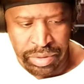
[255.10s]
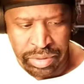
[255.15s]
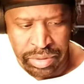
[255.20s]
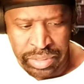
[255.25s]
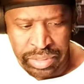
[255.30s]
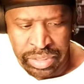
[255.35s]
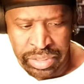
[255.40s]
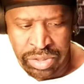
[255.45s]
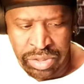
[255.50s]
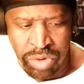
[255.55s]

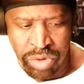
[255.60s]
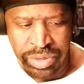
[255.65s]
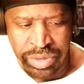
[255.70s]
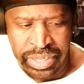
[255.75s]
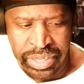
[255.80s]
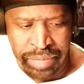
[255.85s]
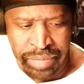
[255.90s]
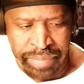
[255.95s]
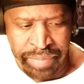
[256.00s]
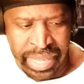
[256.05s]
And Cola
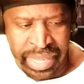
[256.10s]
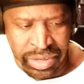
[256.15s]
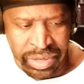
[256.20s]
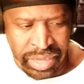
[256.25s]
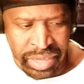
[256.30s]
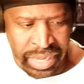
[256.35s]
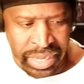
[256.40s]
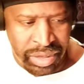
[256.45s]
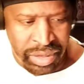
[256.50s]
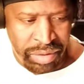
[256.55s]
hit back
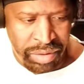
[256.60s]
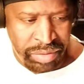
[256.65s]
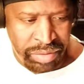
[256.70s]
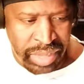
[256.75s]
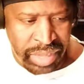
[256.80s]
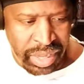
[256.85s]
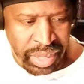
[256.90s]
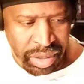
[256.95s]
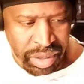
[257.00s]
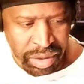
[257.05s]
like,
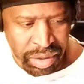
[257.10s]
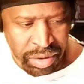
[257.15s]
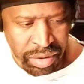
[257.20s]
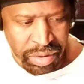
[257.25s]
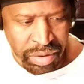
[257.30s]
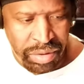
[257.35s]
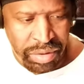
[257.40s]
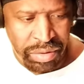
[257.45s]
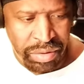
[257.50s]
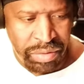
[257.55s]
okay,
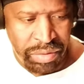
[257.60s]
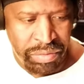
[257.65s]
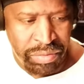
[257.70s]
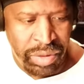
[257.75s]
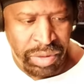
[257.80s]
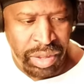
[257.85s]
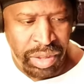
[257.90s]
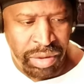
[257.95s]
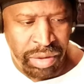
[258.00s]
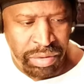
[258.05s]

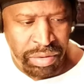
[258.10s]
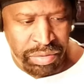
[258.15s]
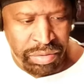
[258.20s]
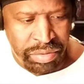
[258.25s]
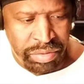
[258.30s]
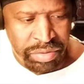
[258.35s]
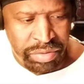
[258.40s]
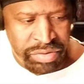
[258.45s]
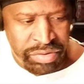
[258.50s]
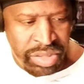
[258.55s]
well,
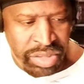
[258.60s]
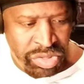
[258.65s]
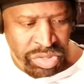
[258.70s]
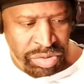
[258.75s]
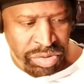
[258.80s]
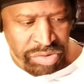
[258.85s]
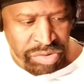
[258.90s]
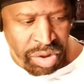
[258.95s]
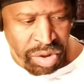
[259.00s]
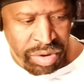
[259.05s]
since
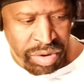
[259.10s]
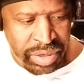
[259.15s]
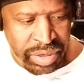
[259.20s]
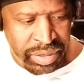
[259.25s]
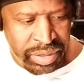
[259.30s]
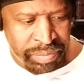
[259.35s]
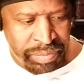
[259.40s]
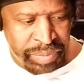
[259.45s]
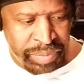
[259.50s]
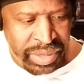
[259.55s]
you talking
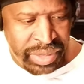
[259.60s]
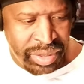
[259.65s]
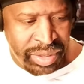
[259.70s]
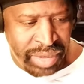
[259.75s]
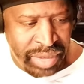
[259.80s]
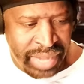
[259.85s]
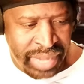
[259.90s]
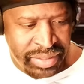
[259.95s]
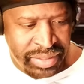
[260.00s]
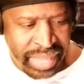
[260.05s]
and speaking
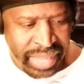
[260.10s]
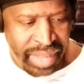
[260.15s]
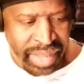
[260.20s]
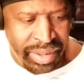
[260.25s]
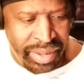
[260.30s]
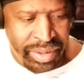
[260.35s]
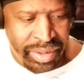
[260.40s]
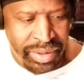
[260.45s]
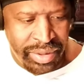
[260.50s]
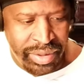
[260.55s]
like
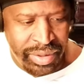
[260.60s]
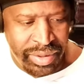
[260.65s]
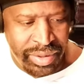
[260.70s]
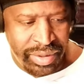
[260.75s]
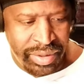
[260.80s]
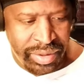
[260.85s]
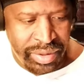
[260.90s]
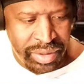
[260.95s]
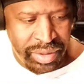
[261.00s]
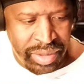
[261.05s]
that,
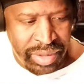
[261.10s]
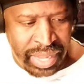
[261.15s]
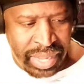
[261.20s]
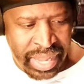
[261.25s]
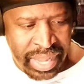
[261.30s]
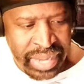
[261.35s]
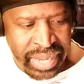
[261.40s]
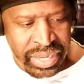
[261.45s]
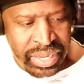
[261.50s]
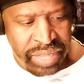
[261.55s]

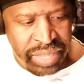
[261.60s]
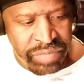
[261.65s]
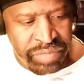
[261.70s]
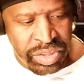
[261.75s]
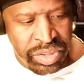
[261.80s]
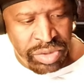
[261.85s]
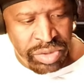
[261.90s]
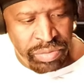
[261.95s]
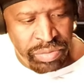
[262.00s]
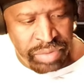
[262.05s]
I ain't
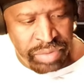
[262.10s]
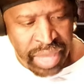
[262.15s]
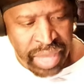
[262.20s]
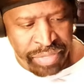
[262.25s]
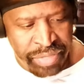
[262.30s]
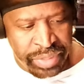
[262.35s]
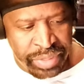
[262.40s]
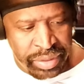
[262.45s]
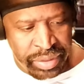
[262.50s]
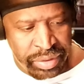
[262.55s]
giving you
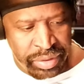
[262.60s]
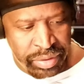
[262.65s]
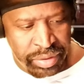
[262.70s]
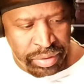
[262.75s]
nothing.